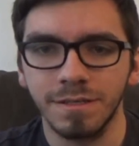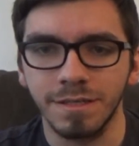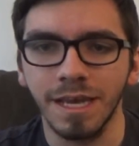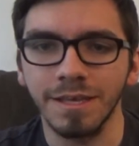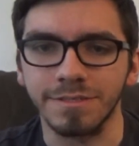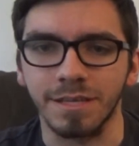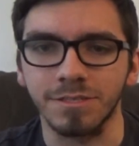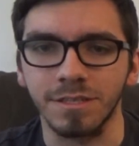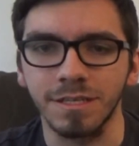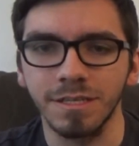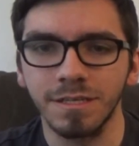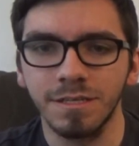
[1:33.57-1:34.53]
Yes,
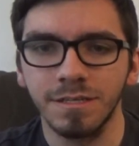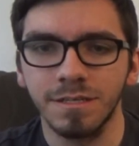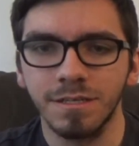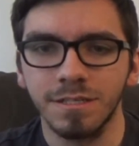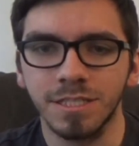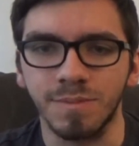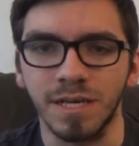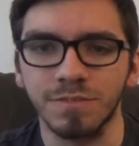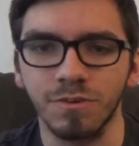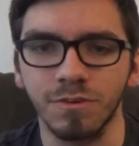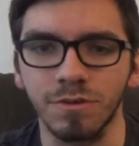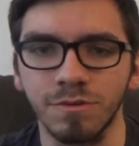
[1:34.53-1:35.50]
actually. Space
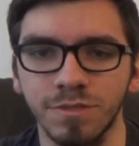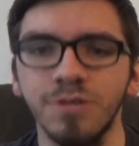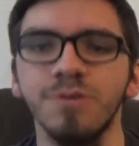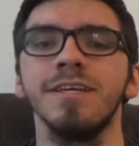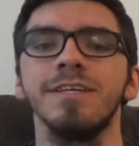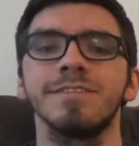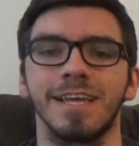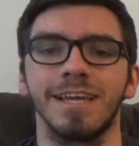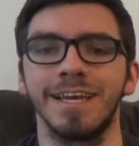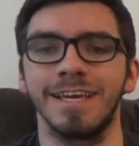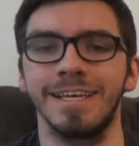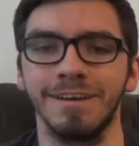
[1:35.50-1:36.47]
for all. New Year's
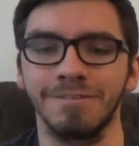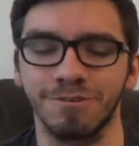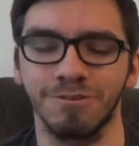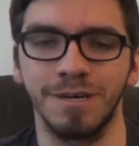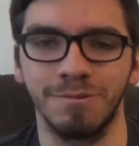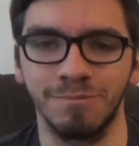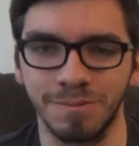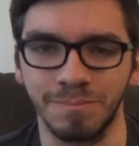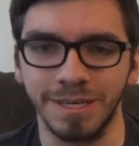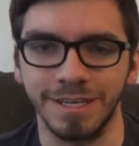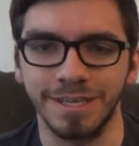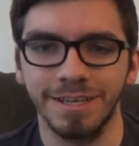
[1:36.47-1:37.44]
Day, I thought it would
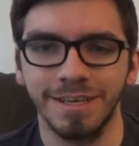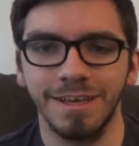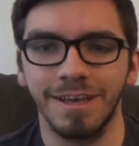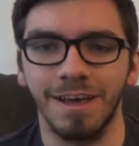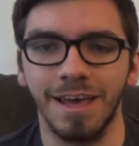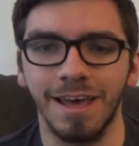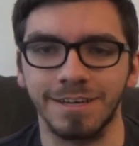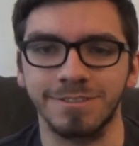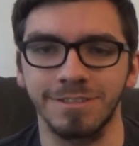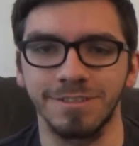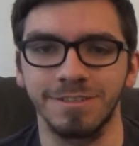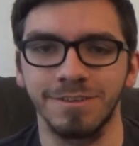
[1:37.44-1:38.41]
be.
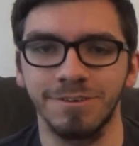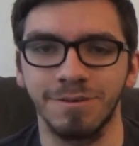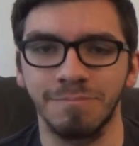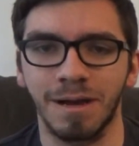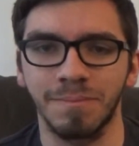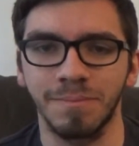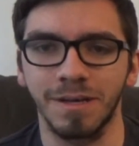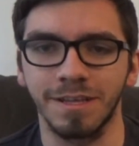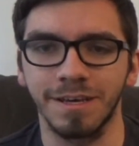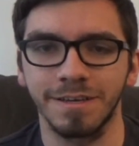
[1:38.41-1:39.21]
Excellent. Oh, I'm happy about that.